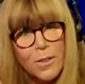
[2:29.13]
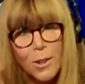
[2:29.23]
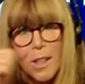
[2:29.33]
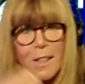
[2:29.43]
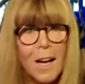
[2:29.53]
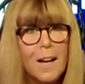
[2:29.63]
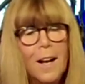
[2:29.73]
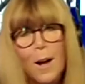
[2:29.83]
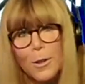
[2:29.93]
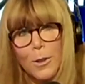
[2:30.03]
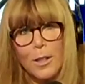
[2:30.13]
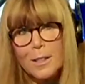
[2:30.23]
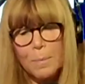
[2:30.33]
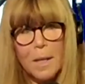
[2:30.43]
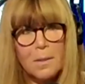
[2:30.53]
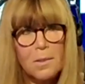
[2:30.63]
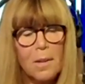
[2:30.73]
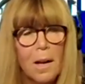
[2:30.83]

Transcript: Virginia Christmas.